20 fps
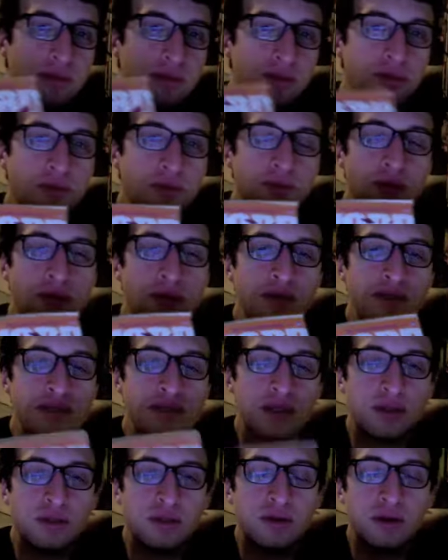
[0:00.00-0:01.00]
Luna
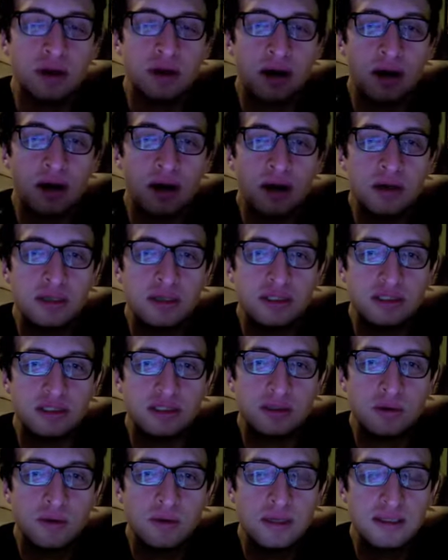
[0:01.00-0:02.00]
Brothers, their art is
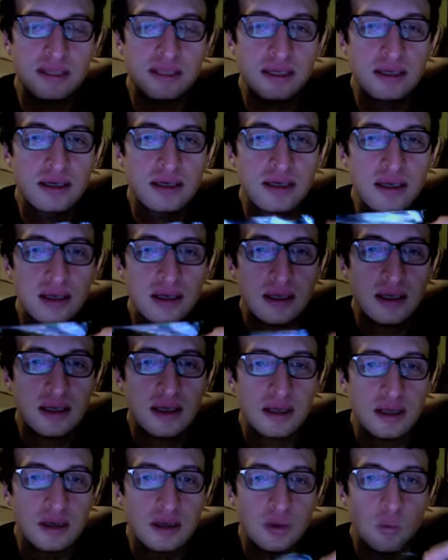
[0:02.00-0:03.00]
so it's like
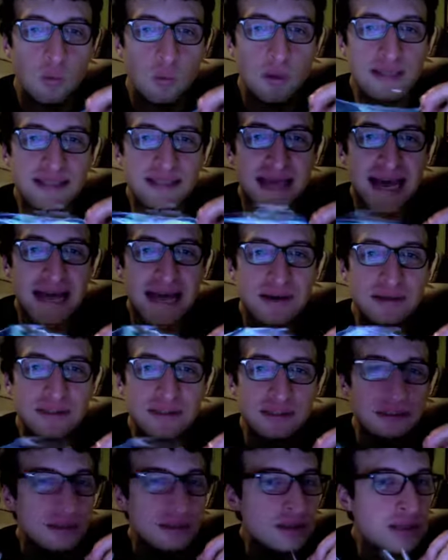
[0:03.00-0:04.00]
Wes
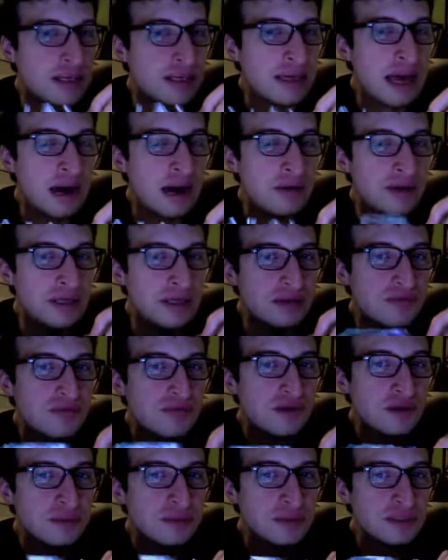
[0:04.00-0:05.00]
Anderson, like how he
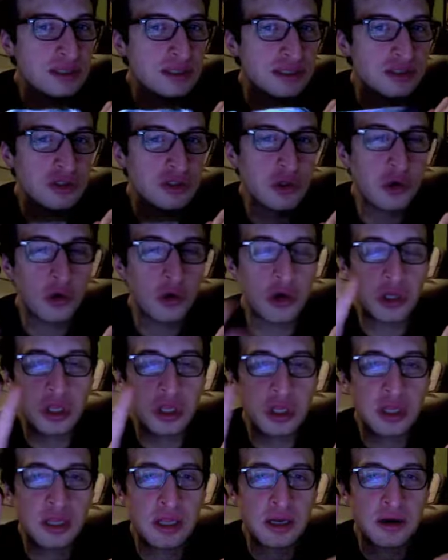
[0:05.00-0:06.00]
films. It's so
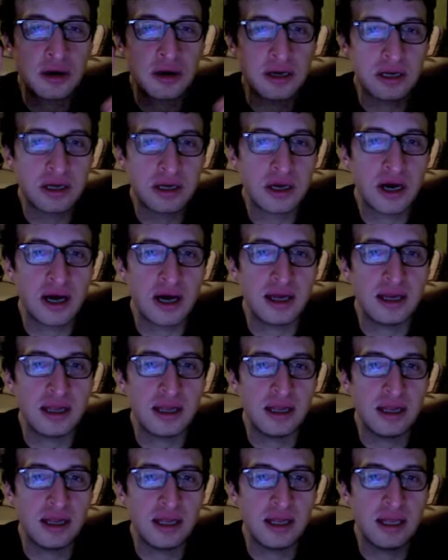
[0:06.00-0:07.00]
clear and cut
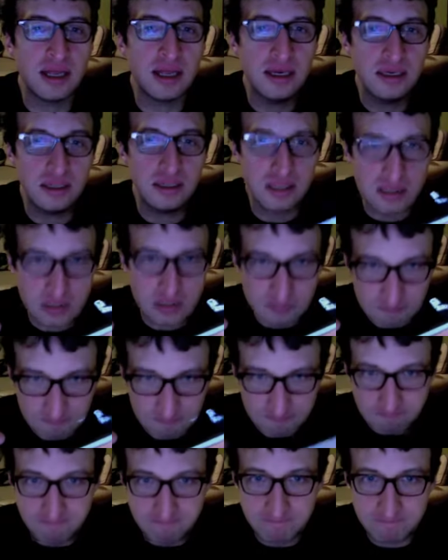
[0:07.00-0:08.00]
and just
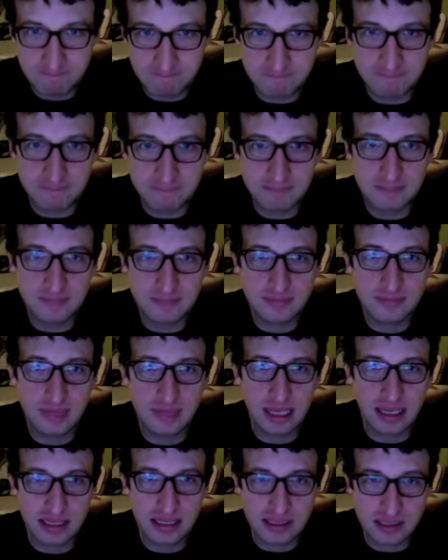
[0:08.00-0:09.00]

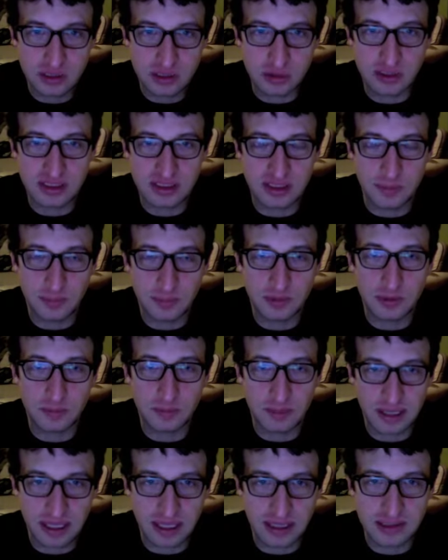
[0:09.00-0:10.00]
like it's so simple
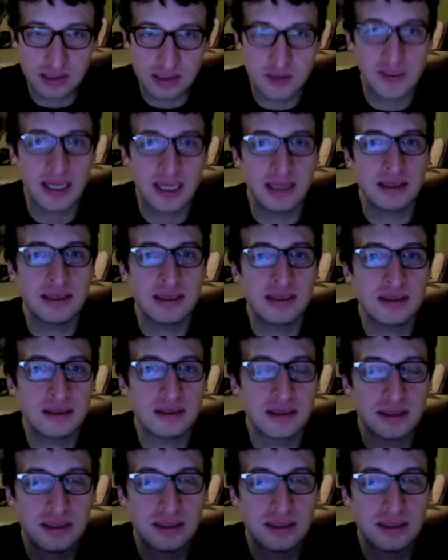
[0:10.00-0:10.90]
but yet so elegant.